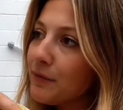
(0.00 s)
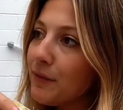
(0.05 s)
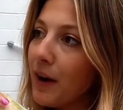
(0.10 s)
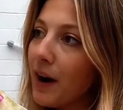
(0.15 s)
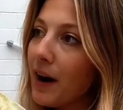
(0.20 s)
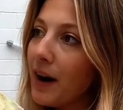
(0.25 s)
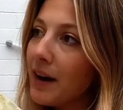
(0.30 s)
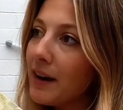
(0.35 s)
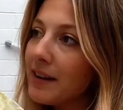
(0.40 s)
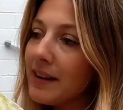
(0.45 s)

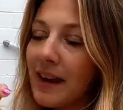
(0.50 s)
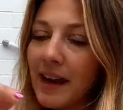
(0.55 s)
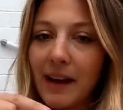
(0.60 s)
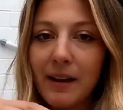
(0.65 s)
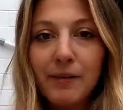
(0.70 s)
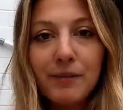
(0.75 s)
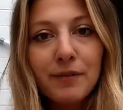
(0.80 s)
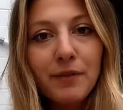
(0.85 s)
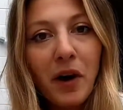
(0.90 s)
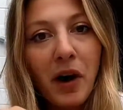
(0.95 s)

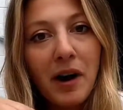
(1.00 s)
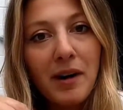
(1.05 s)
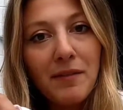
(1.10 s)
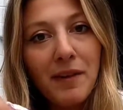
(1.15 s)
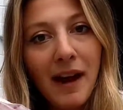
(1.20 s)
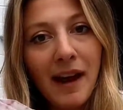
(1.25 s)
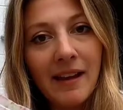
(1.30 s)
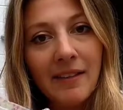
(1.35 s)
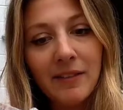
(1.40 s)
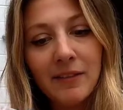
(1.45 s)

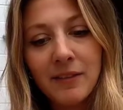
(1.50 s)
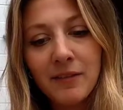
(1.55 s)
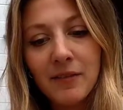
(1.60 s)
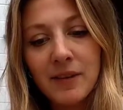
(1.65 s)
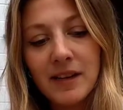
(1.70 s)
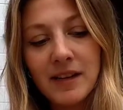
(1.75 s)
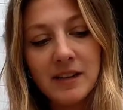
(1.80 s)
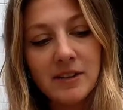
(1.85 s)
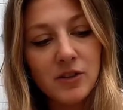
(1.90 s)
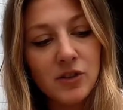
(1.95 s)
5/8 of
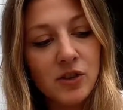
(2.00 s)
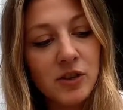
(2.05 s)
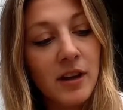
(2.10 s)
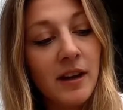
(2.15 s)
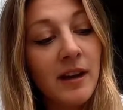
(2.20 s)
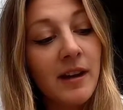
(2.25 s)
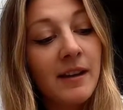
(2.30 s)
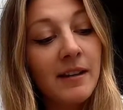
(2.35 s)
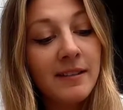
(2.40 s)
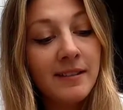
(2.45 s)
an inch
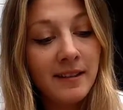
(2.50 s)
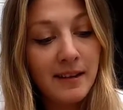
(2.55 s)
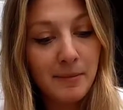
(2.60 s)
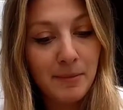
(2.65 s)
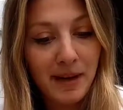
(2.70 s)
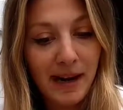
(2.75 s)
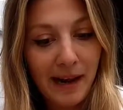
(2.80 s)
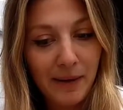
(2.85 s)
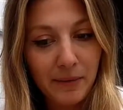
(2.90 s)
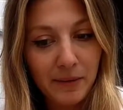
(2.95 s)

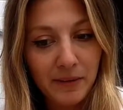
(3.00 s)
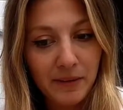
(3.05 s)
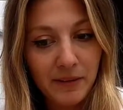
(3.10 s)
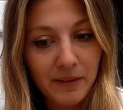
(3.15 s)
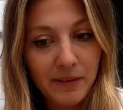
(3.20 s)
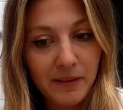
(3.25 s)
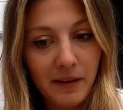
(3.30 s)
seam allowance.